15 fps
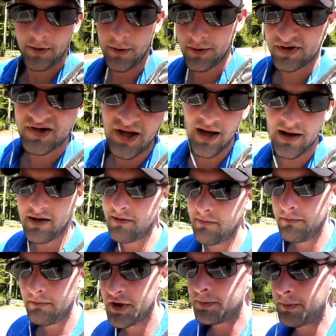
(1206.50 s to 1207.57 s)
The
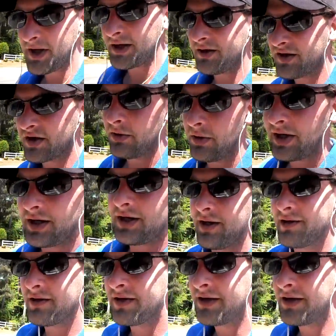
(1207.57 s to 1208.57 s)
same spiel as always.